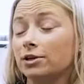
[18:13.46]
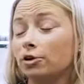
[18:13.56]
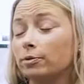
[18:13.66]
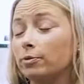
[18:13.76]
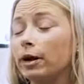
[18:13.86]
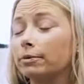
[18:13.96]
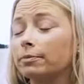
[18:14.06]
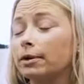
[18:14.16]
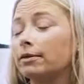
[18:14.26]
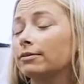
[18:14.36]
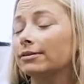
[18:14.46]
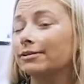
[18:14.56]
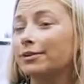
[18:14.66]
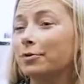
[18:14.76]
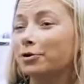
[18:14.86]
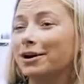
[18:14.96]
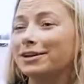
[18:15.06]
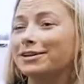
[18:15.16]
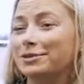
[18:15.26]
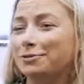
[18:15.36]
to say Kobe Bryant, but
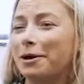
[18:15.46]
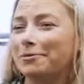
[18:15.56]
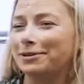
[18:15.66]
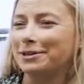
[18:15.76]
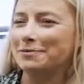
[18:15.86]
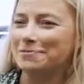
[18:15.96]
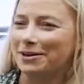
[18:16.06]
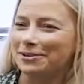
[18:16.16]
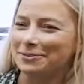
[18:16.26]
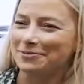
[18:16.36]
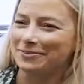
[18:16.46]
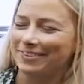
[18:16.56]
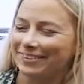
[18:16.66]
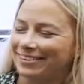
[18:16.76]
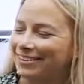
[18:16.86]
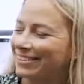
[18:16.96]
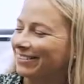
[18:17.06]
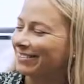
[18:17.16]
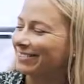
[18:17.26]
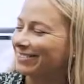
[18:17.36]
embryonic is probably a better one. Yeah, well, it was
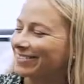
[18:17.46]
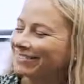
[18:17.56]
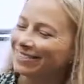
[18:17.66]
interesting.